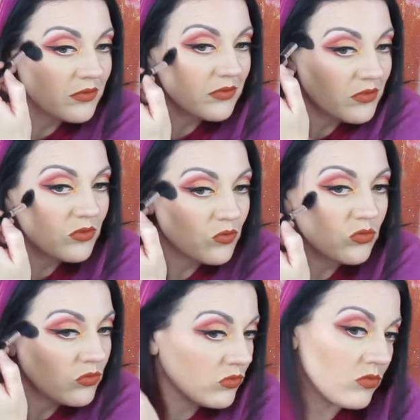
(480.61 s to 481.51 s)

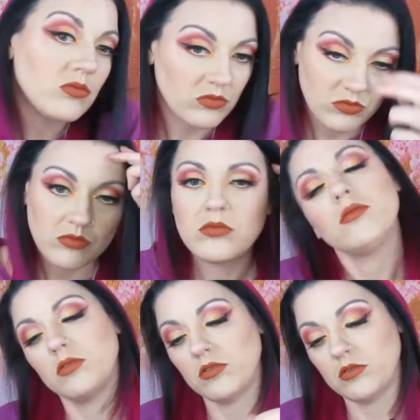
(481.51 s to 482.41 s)

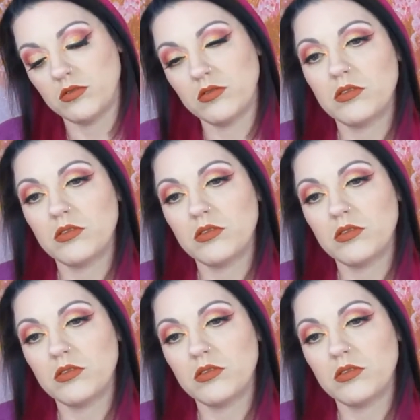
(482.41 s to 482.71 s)
Nothing is said.